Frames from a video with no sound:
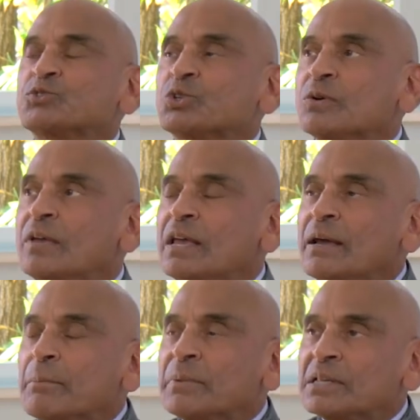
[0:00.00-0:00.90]
So,
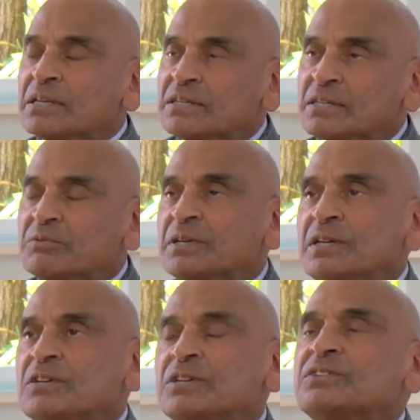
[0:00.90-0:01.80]
but this is a
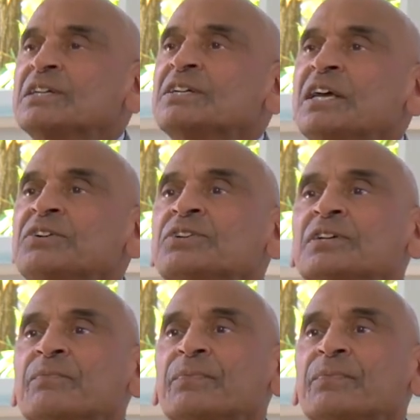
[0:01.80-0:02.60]
very interesting tension.